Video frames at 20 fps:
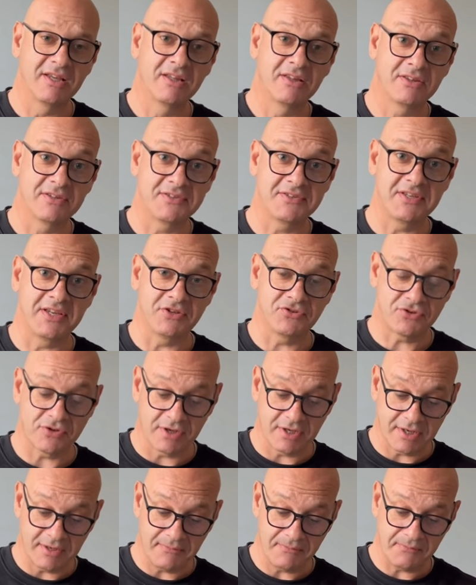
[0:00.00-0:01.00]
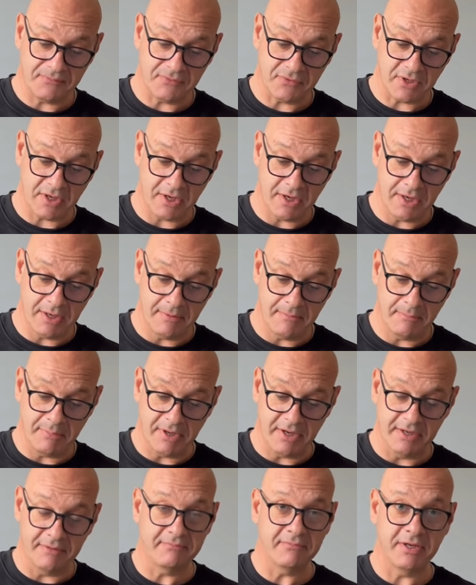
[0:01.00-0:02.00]
the Citra, um,
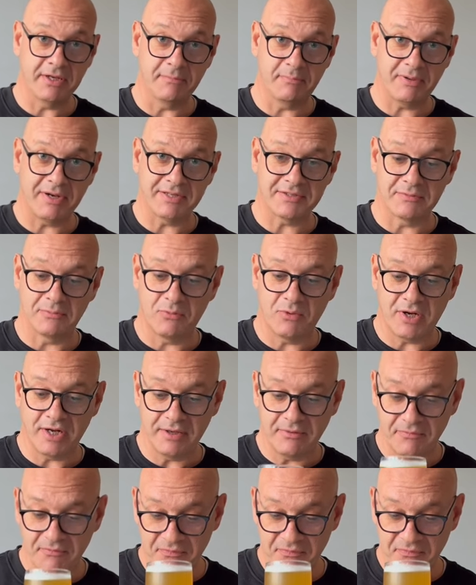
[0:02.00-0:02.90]
but in a pleasant way,